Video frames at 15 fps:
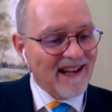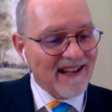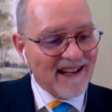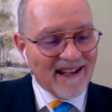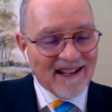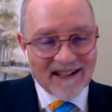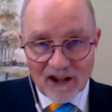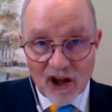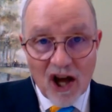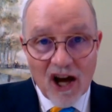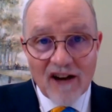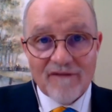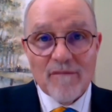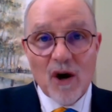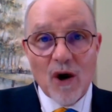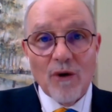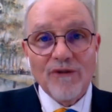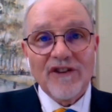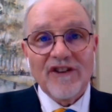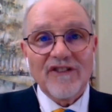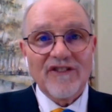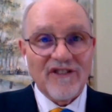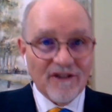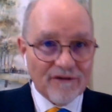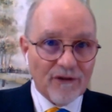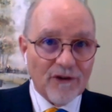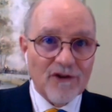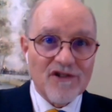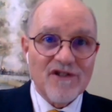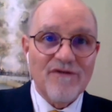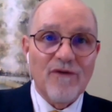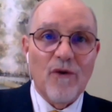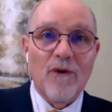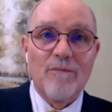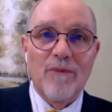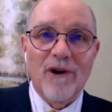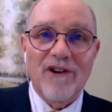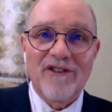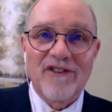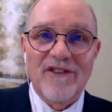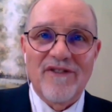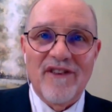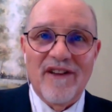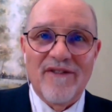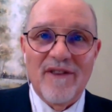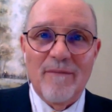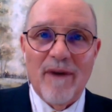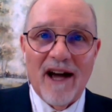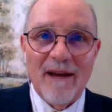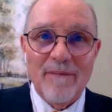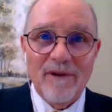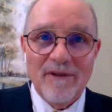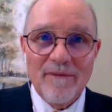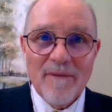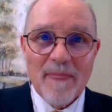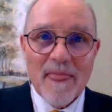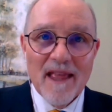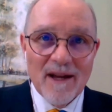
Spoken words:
in the law of Moses, the first four books of the Bible,